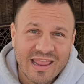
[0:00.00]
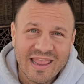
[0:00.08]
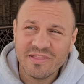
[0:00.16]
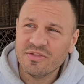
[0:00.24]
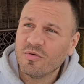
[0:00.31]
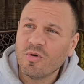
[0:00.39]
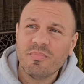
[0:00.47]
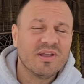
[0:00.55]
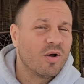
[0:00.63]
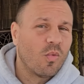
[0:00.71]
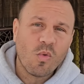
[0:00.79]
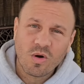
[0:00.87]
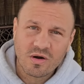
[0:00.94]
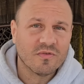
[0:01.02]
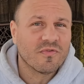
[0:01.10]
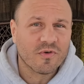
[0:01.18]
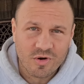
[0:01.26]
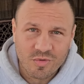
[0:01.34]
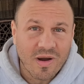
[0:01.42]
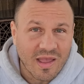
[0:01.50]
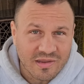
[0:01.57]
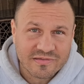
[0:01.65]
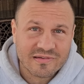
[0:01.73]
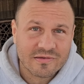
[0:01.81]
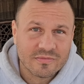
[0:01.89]
and there will be a warrant for
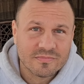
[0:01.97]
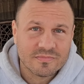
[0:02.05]
arrest.